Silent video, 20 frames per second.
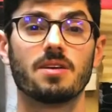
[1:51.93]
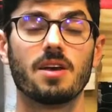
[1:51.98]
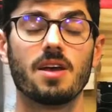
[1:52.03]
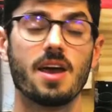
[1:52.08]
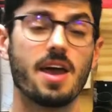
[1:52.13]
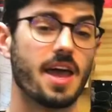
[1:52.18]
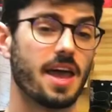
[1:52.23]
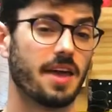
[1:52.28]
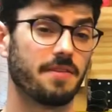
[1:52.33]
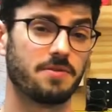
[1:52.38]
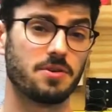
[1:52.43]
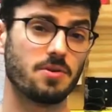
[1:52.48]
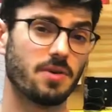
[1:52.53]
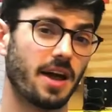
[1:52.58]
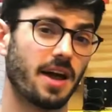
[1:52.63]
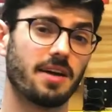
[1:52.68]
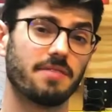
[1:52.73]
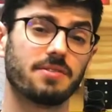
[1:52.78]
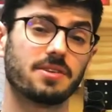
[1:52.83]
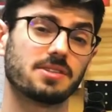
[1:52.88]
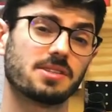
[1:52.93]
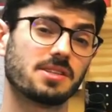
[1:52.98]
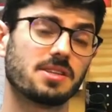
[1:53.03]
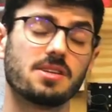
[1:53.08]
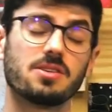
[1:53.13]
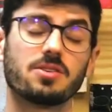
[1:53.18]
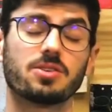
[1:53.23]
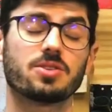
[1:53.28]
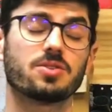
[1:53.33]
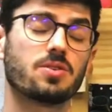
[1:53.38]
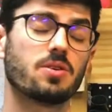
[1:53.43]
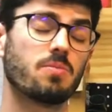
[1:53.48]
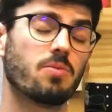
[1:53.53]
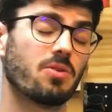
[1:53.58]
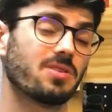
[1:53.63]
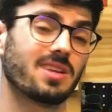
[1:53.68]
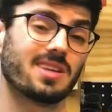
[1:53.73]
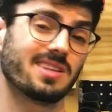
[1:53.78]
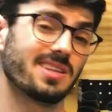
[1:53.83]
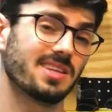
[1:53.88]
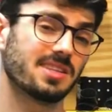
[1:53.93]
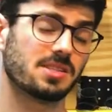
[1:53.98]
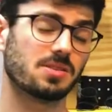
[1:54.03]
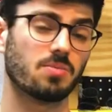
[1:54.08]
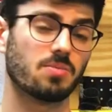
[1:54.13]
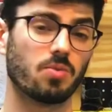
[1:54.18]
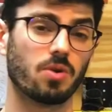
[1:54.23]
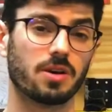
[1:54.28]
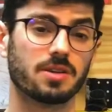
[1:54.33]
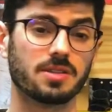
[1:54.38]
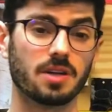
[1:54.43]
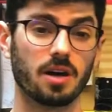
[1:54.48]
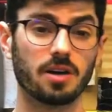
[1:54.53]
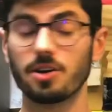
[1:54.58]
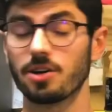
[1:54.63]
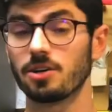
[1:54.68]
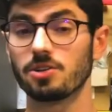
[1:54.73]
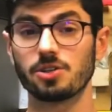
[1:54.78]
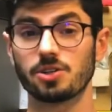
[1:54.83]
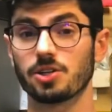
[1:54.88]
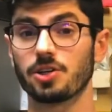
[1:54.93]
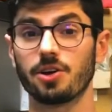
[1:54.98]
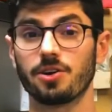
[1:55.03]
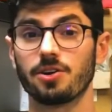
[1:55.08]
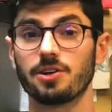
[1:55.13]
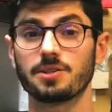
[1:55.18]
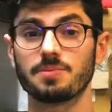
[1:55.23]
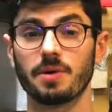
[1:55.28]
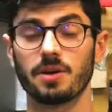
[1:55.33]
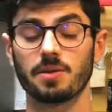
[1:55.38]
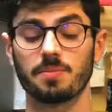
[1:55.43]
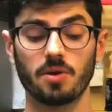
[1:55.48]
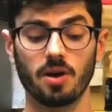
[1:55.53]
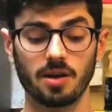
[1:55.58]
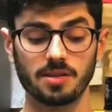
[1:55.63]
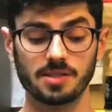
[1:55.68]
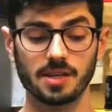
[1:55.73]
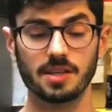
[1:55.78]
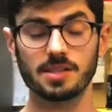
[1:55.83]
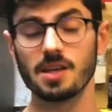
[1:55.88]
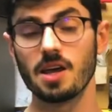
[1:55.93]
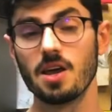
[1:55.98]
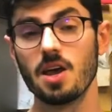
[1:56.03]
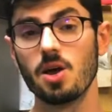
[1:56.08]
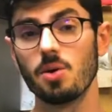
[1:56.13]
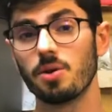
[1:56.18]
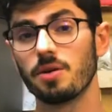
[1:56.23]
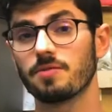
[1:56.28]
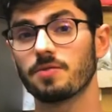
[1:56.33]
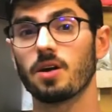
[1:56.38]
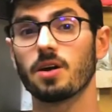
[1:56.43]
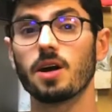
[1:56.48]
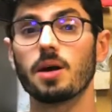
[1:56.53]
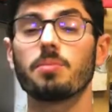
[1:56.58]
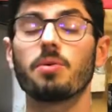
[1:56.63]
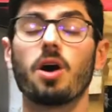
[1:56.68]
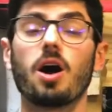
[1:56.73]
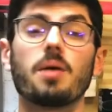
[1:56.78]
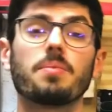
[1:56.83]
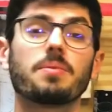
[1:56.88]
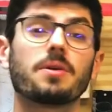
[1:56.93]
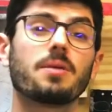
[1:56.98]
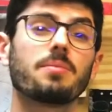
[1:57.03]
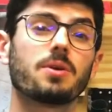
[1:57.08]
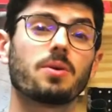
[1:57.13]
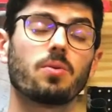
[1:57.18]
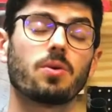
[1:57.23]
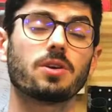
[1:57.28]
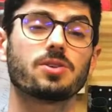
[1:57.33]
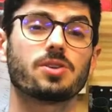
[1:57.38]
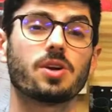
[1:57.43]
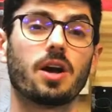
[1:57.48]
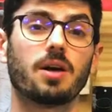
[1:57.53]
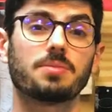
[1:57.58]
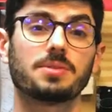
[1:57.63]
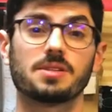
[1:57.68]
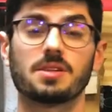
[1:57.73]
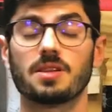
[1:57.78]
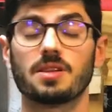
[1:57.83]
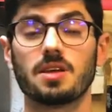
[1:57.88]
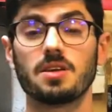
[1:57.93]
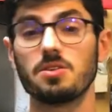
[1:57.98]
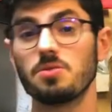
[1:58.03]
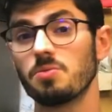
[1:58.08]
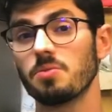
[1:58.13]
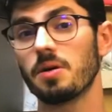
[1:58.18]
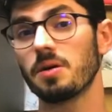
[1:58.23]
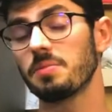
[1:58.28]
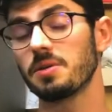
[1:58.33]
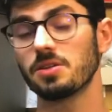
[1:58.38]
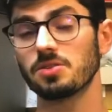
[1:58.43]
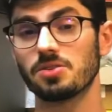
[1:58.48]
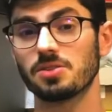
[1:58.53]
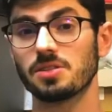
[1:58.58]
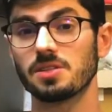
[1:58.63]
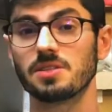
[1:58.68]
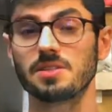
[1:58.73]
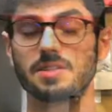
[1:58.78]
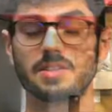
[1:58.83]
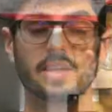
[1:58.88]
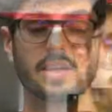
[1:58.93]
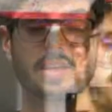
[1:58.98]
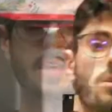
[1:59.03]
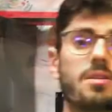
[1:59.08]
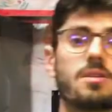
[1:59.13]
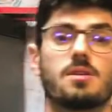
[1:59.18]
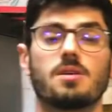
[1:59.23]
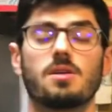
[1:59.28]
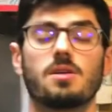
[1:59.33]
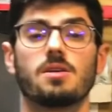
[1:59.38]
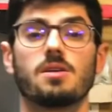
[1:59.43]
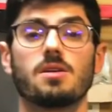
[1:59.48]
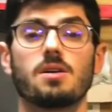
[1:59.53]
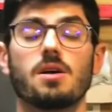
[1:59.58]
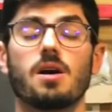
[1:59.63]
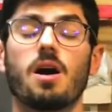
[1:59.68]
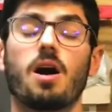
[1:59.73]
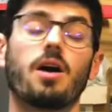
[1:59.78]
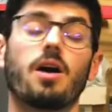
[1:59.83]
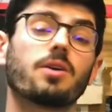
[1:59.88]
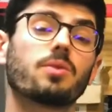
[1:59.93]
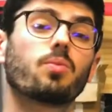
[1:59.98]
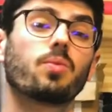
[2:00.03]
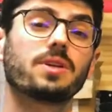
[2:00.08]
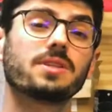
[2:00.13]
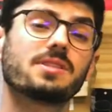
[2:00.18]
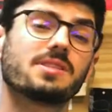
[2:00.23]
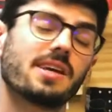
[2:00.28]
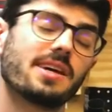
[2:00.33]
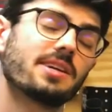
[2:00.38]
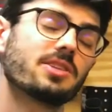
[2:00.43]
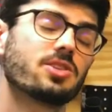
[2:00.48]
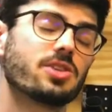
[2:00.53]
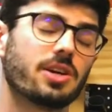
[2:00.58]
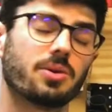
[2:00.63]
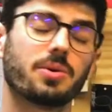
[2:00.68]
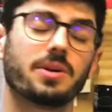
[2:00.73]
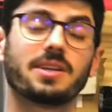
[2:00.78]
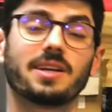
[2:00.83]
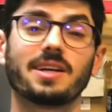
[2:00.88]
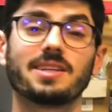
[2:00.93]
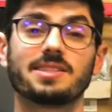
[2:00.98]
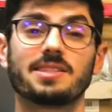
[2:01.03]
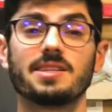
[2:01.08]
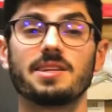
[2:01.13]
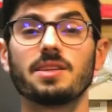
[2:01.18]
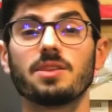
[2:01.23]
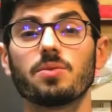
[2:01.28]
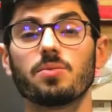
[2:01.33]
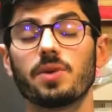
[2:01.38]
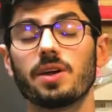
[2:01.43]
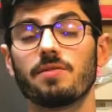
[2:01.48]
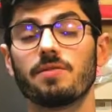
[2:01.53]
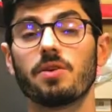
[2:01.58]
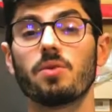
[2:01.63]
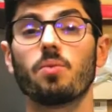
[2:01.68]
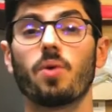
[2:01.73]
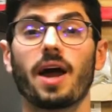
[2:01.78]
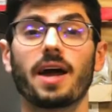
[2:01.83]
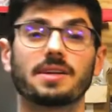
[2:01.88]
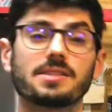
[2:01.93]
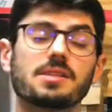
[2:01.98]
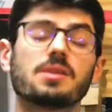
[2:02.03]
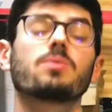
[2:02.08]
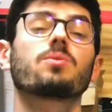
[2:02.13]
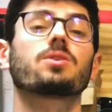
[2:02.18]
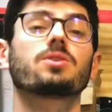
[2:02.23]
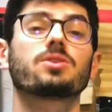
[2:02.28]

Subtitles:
If you have a ski or snowboard that needs some work done or you're just curious about the process, we have a couple upcoming workshops that you might be interested in signing up for. On Wednesday, January 19th, we have a waxing